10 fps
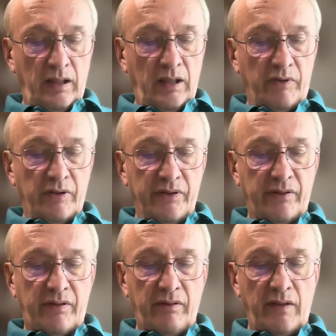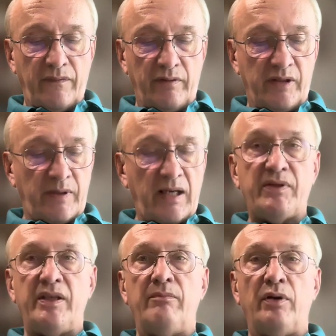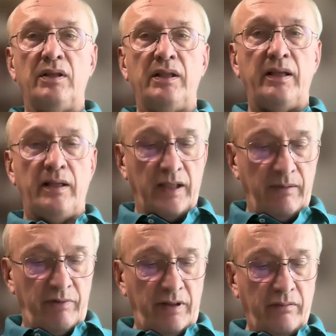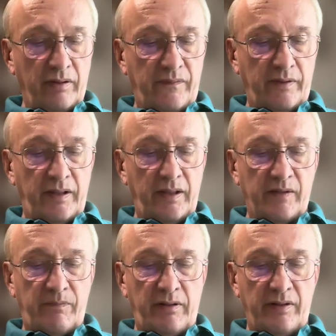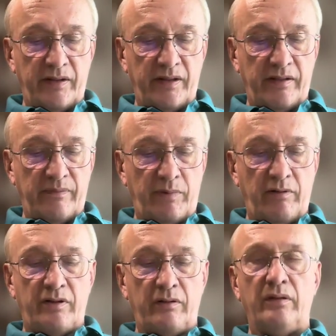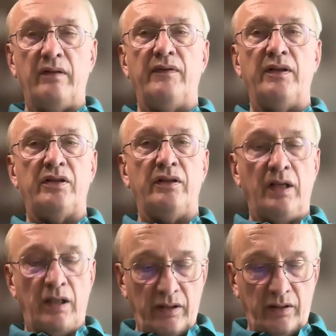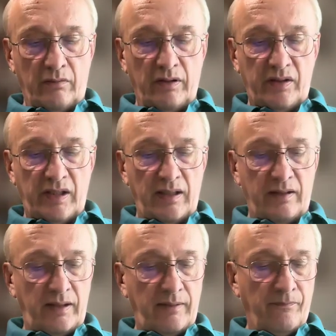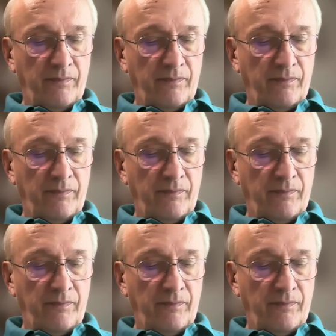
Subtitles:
It was also soon afterwards, perhaps in the Bodleian Library at Oxford, that he experienced a spiritual conversion to Christianity.